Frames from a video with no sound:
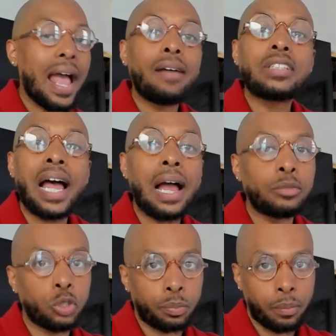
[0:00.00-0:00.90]
have
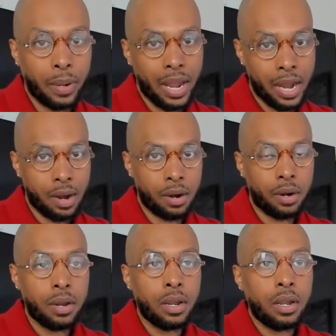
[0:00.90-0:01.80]
time to prepare.
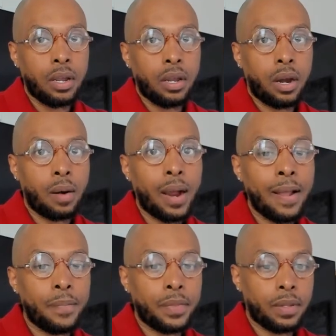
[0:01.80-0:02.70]
All
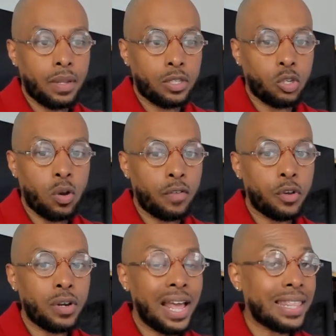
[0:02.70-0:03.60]
right. So if
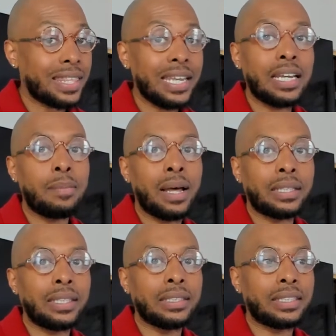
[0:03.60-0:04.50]
you're not thinking
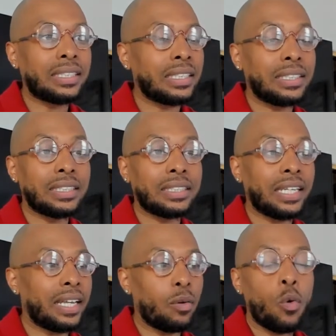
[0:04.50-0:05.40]
about this can just
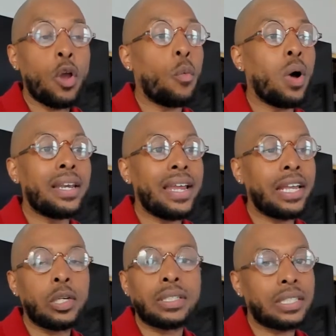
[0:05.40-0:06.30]
sneak in one
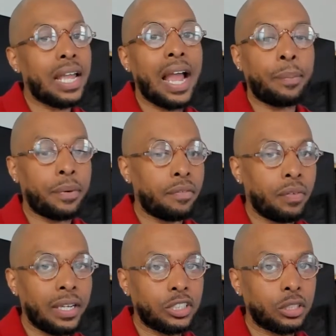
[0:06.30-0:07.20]
day. You can see
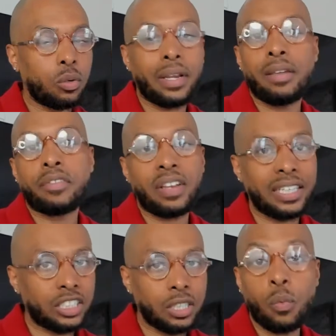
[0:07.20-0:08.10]
hyperinflation or
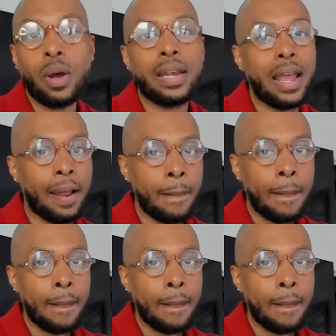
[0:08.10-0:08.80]
inflation in one day.